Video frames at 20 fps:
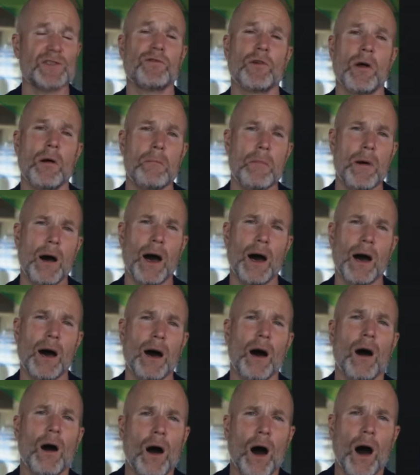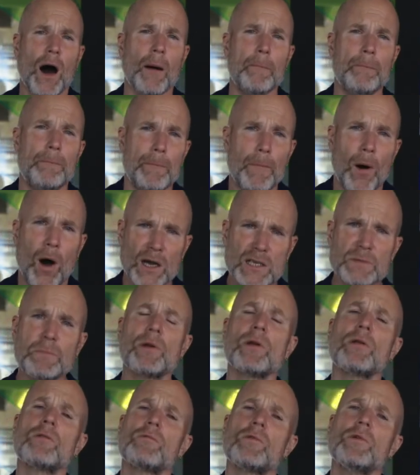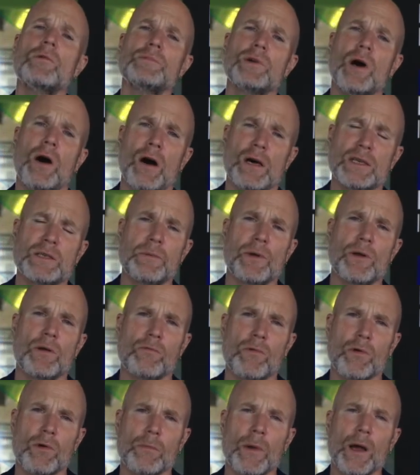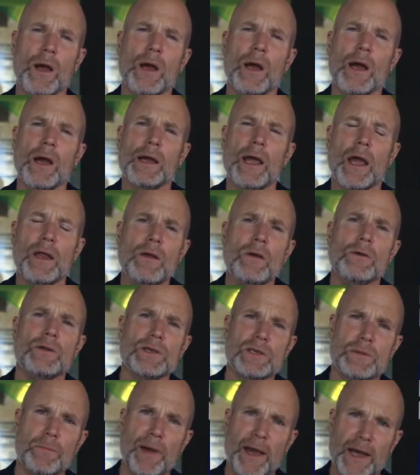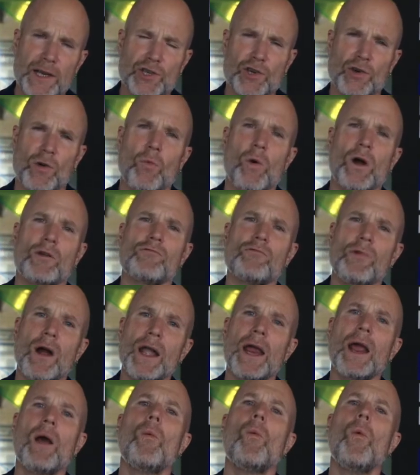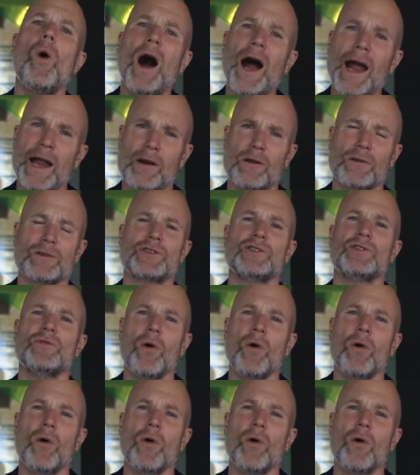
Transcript: from hospital room to hospital room. Can you just picture what running wires to